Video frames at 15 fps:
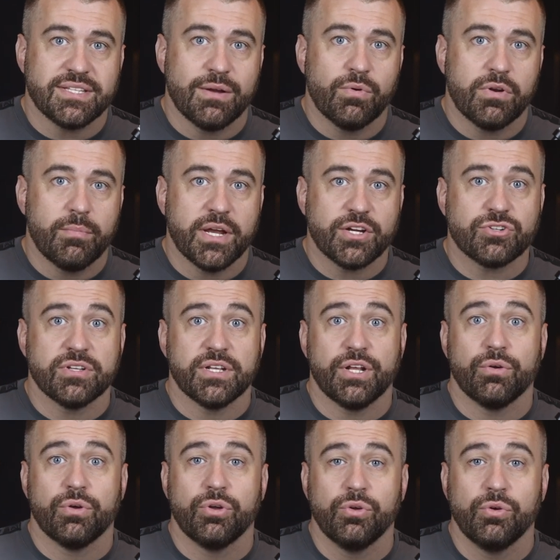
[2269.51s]
They want to make sure they
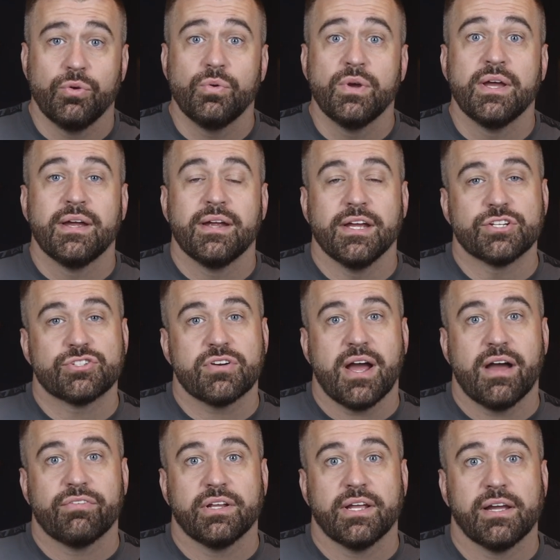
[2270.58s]
know who is
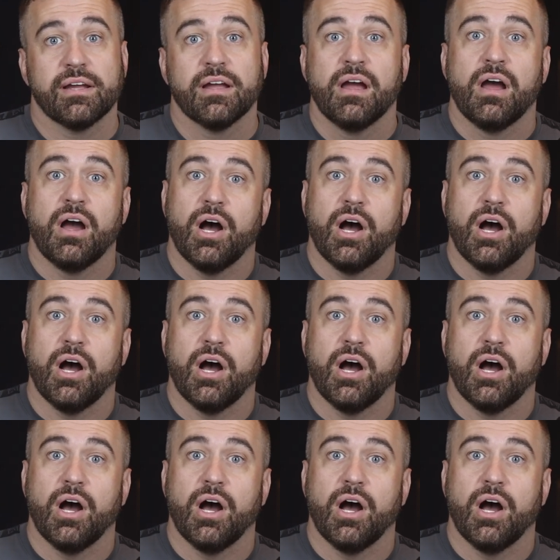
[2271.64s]
traveling.